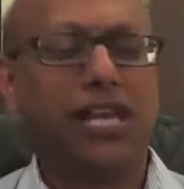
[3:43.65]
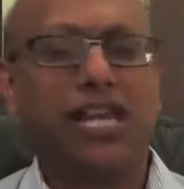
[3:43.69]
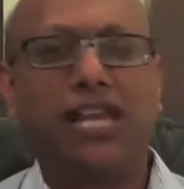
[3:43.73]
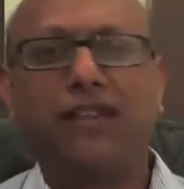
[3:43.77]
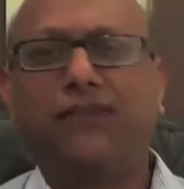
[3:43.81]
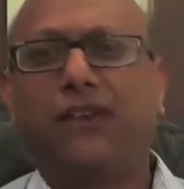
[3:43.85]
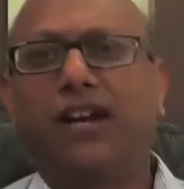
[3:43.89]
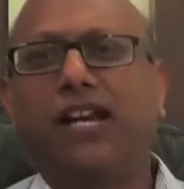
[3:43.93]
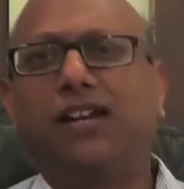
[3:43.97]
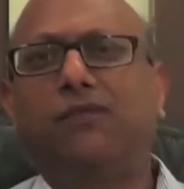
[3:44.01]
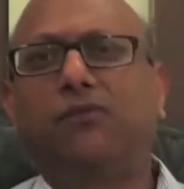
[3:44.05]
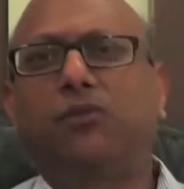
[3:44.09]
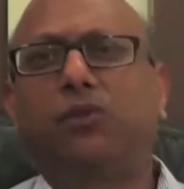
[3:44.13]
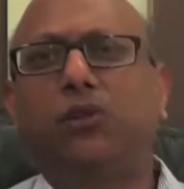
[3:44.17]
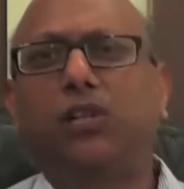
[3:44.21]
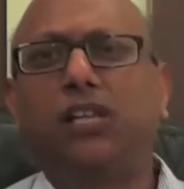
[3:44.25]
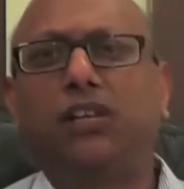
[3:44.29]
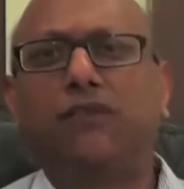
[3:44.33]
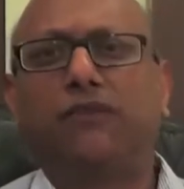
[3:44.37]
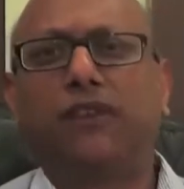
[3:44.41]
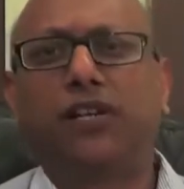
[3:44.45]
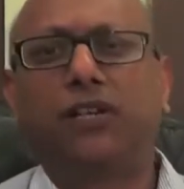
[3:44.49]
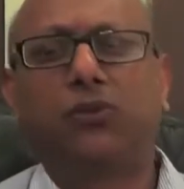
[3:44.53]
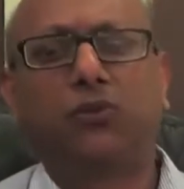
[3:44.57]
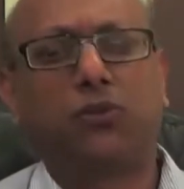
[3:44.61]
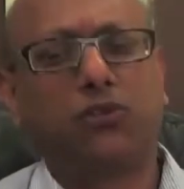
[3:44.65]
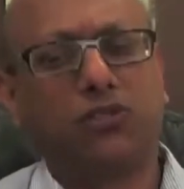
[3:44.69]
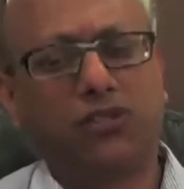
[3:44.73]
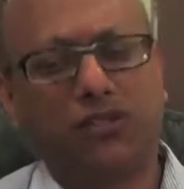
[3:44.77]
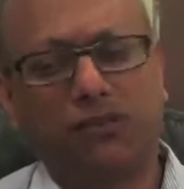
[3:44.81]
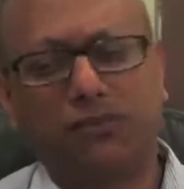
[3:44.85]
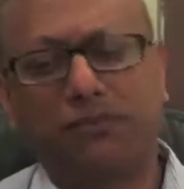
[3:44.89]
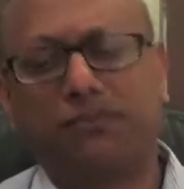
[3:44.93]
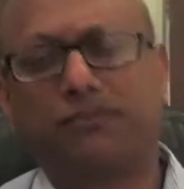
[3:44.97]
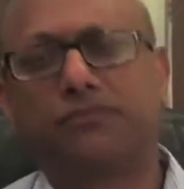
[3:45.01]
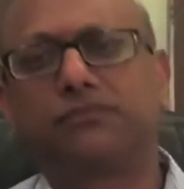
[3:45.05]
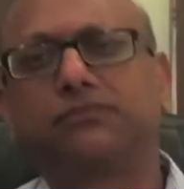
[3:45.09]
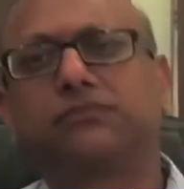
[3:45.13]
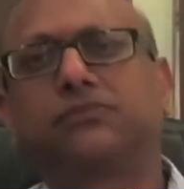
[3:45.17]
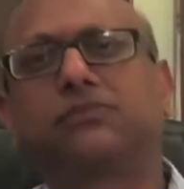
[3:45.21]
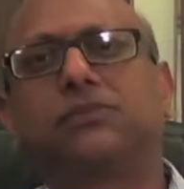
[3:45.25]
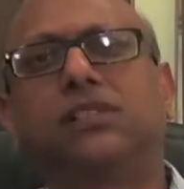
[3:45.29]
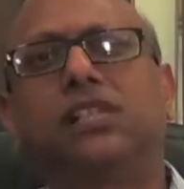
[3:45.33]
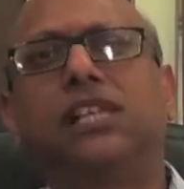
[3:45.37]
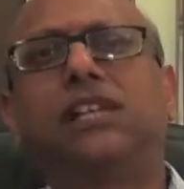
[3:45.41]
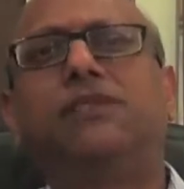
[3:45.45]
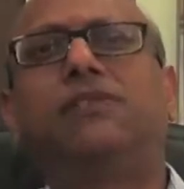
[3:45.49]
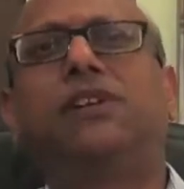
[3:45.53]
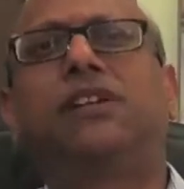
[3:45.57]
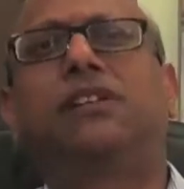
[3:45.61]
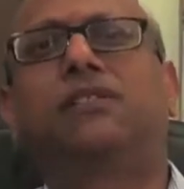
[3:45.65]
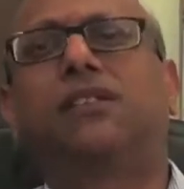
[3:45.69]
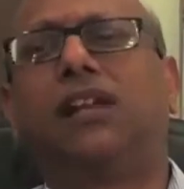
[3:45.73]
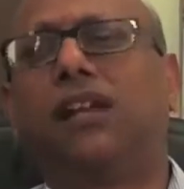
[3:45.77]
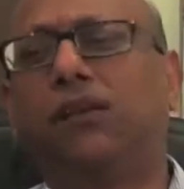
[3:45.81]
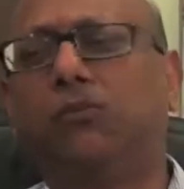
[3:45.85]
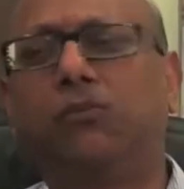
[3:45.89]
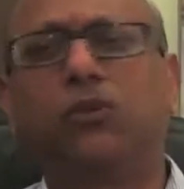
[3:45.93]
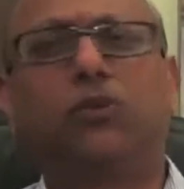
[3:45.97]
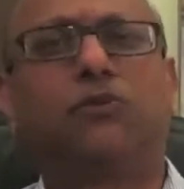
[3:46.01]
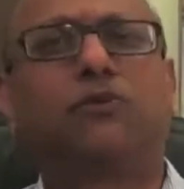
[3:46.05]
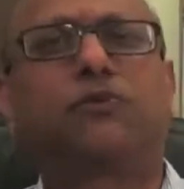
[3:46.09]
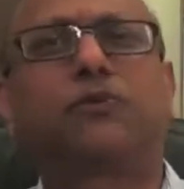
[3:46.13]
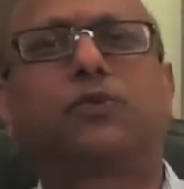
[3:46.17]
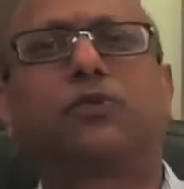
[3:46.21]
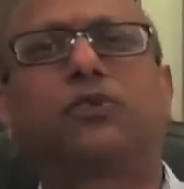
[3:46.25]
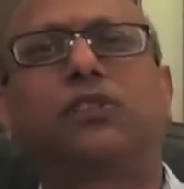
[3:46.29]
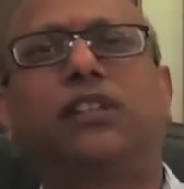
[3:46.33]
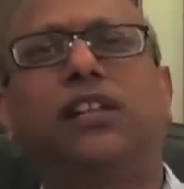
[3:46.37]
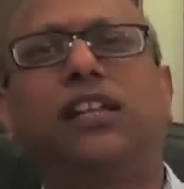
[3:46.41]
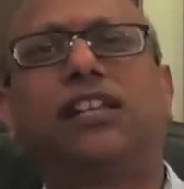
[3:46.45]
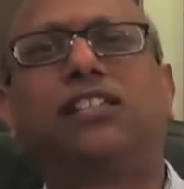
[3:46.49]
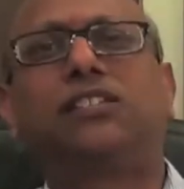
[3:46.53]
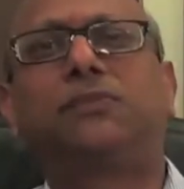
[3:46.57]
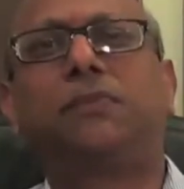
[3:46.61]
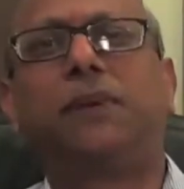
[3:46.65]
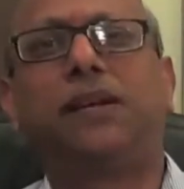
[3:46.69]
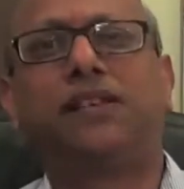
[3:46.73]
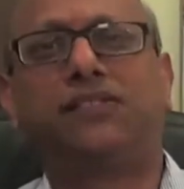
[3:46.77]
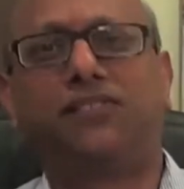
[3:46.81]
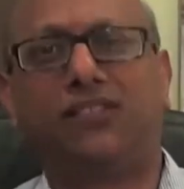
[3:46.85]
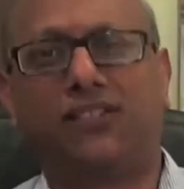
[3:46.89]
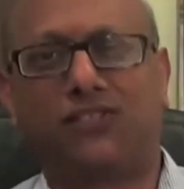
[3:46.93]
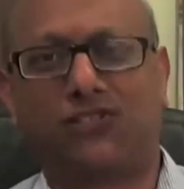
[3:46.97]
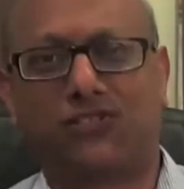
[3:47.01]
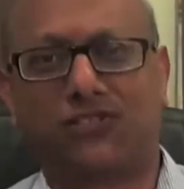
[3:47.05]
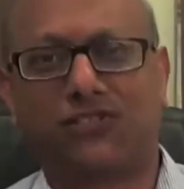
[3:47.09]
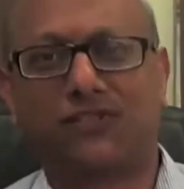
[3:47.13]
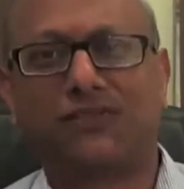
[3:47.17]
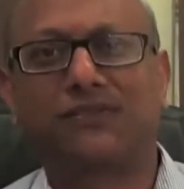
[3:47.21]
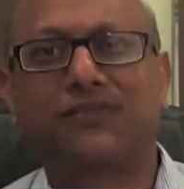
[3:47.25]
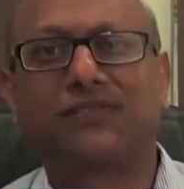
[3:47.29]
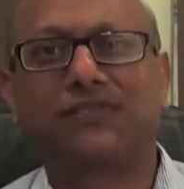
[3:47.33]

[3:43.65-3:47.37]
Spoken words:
If I have to leave one question, leave it and move to the next passage.